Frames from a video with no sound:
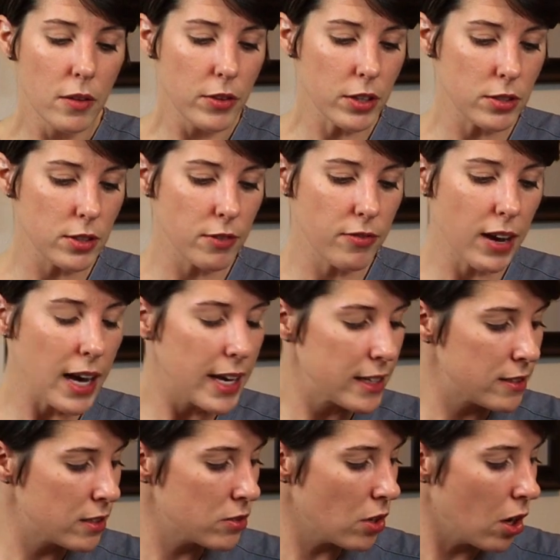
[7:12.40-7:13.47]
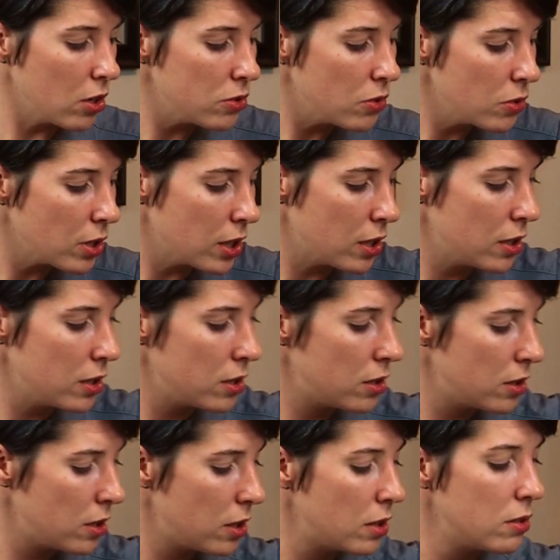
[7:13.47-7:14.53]
This device is also gonna,
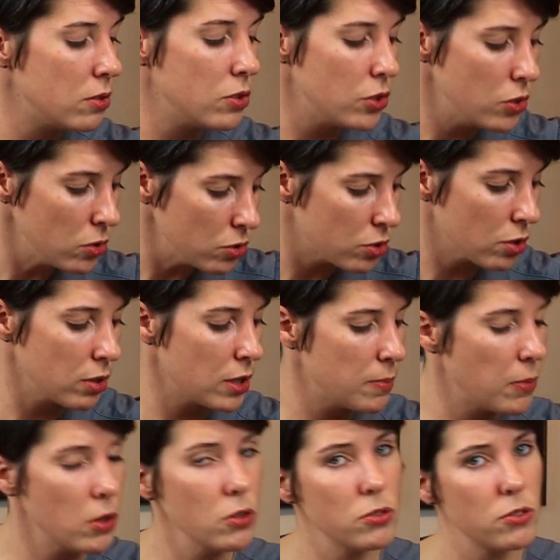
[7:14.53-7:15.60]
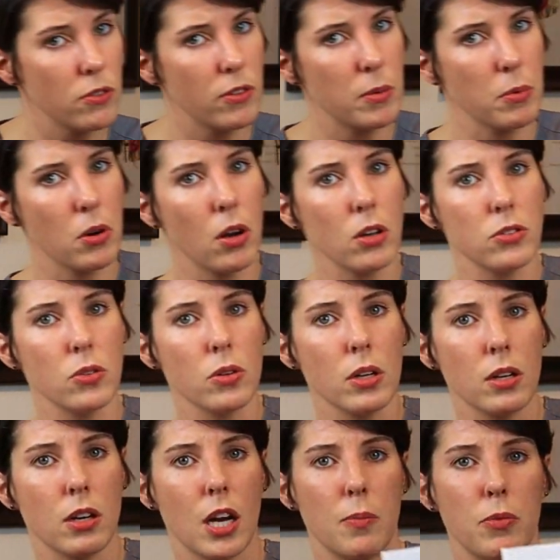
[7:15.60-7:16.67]
usually most of them are also
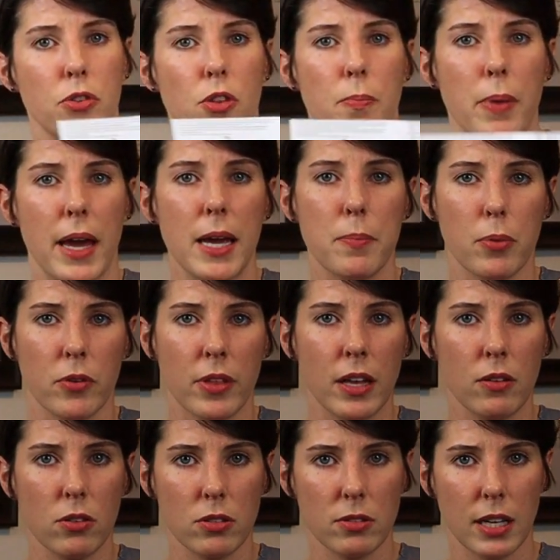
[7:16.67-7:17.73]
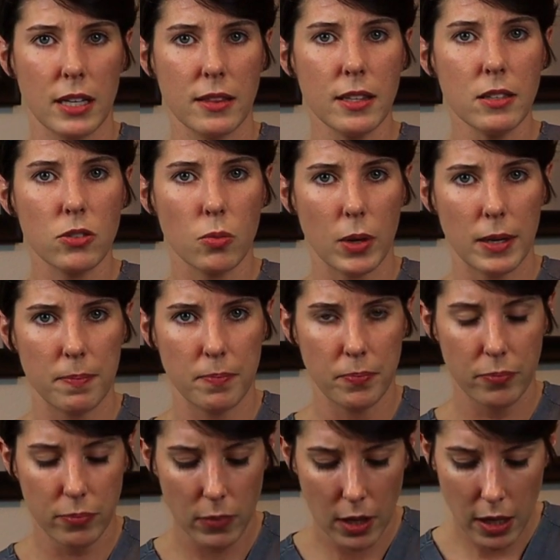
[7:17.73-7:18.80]
gonna come with a paper that looks like this one.
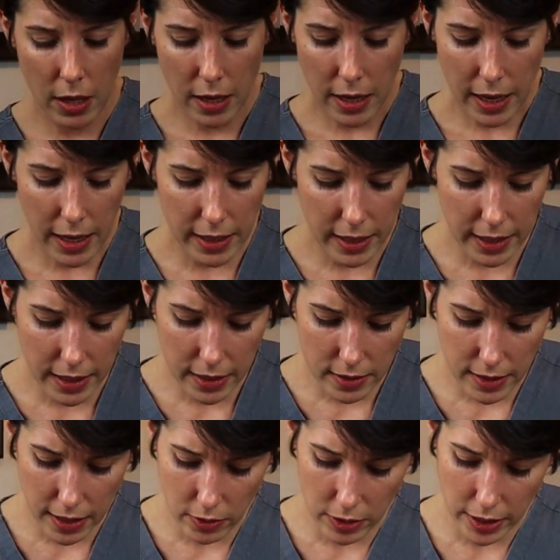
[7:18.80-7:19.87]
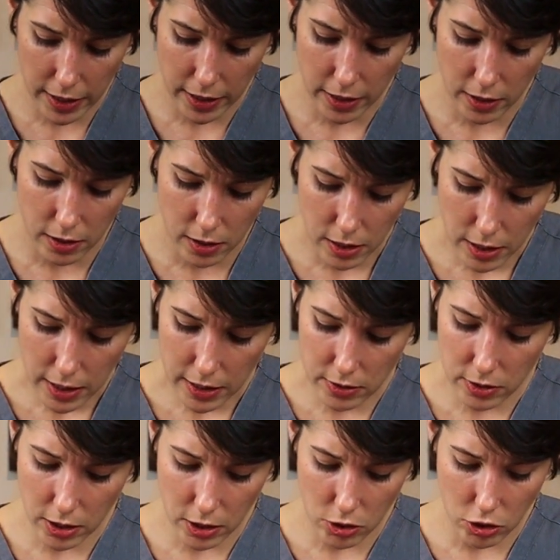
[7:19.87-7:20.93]
And it down here is
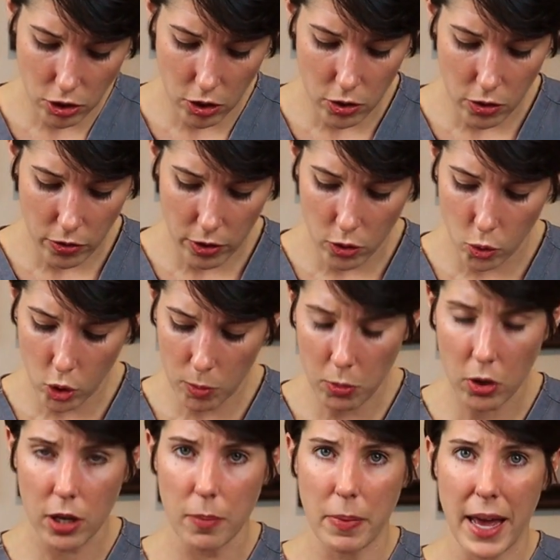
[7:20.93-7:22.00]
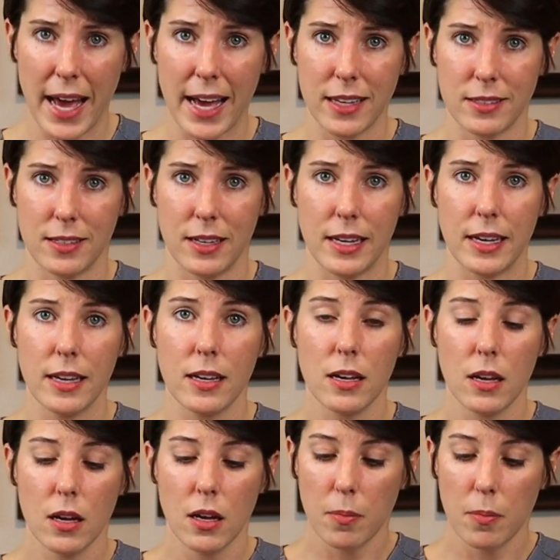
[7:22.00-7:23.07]
gonna show you the normal capacity
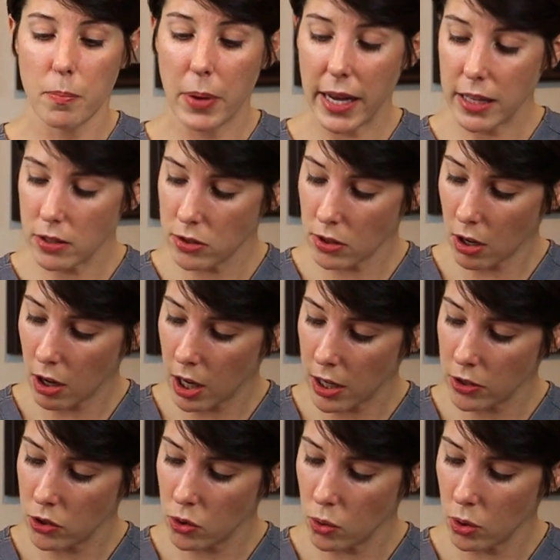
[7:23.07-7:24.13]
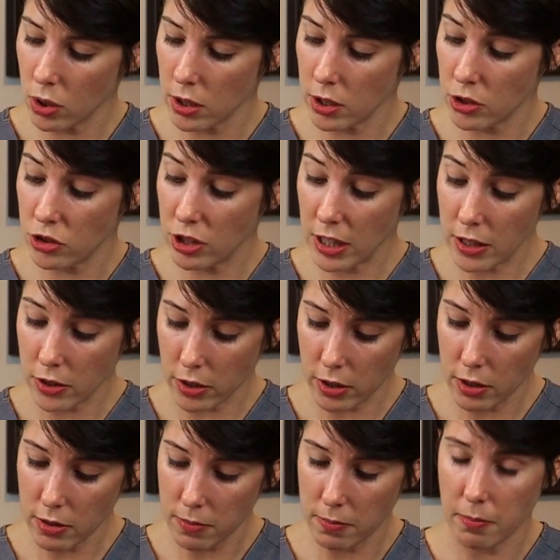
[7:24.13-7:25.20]
based on your
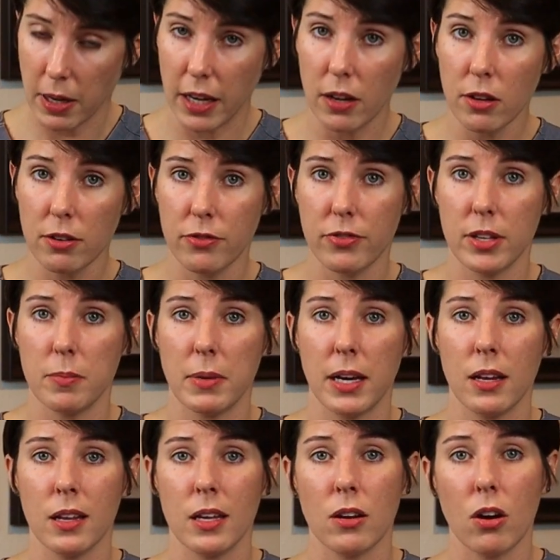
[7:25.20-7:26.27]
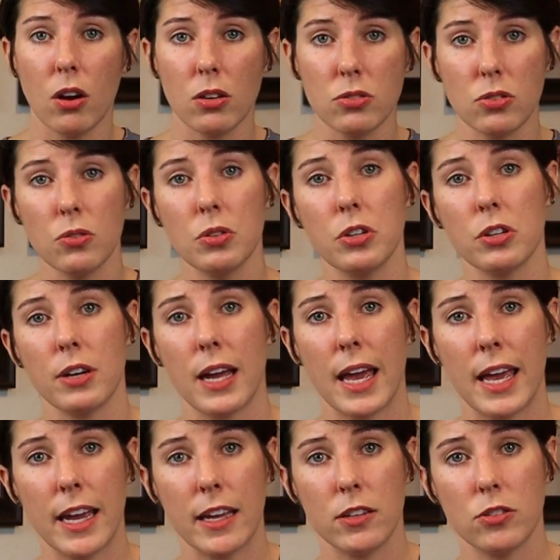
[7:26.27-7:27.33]
gender, male or female, and also your
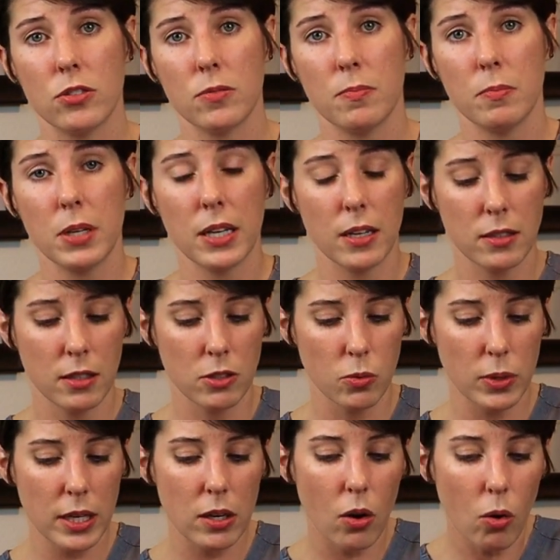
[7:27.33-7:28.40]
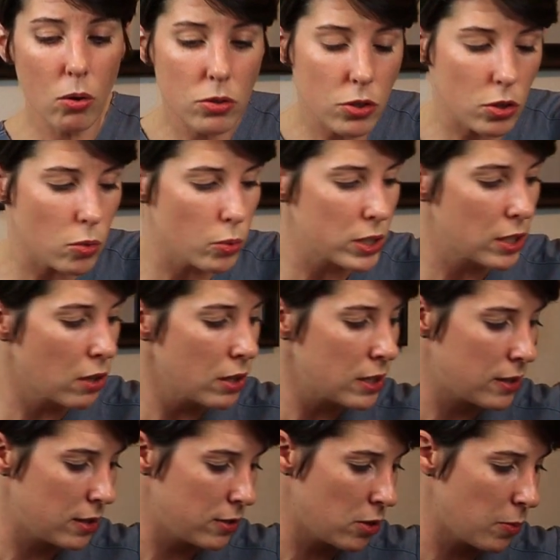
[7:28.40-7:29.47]
age. Because as we get older, we don't
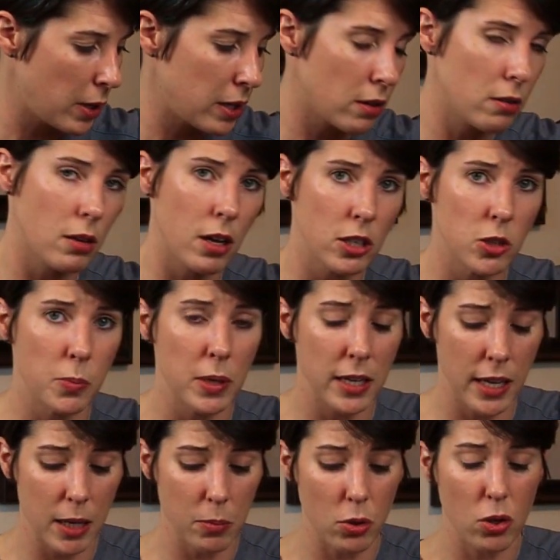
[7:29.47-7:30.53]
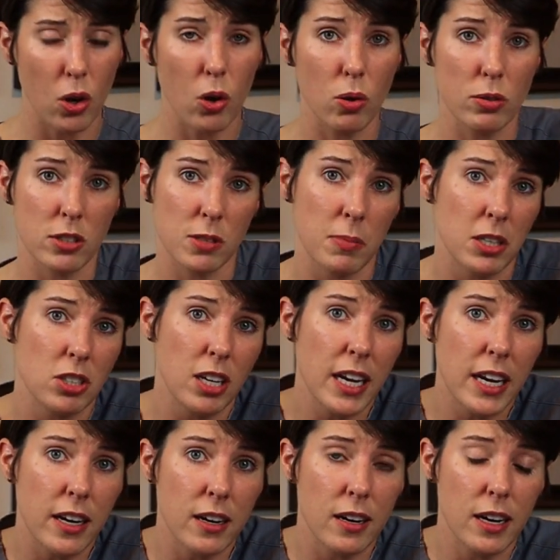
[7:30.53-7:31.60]
anticipate our lungs being able to hold as much
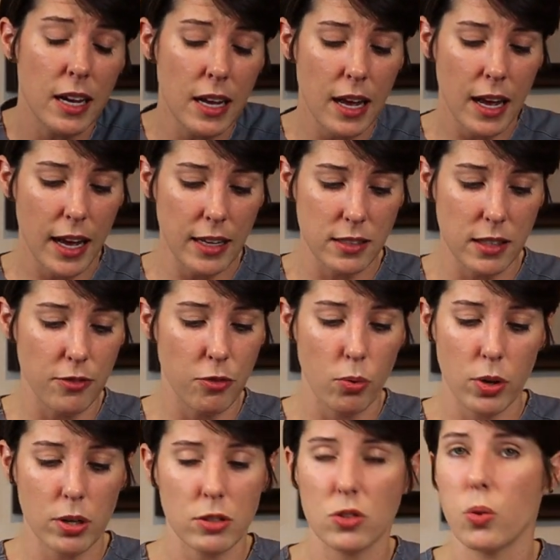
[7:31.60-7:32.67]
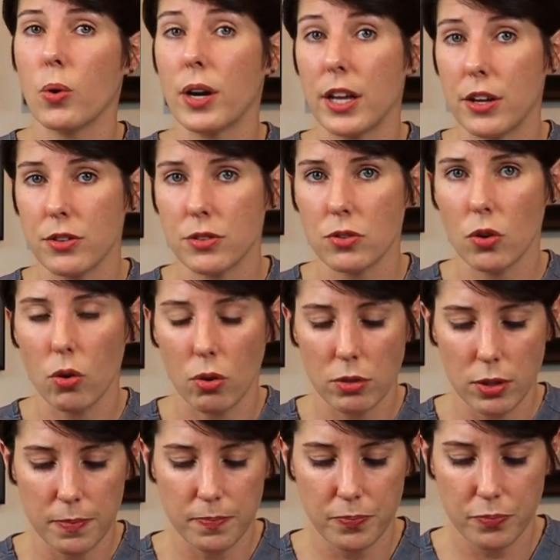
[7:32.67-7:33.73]
air as if we're 20 years
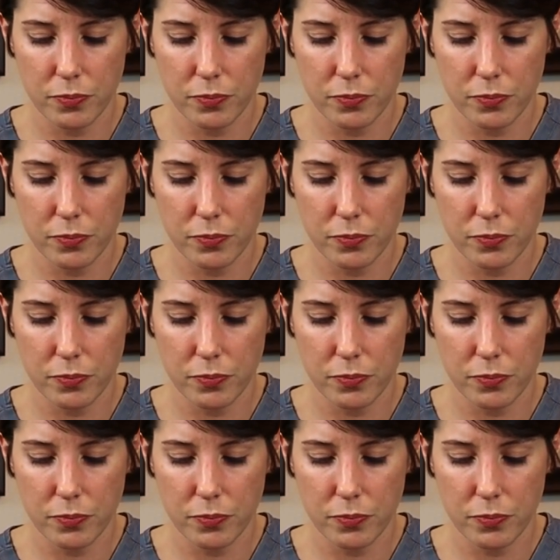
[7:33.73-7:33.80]
old.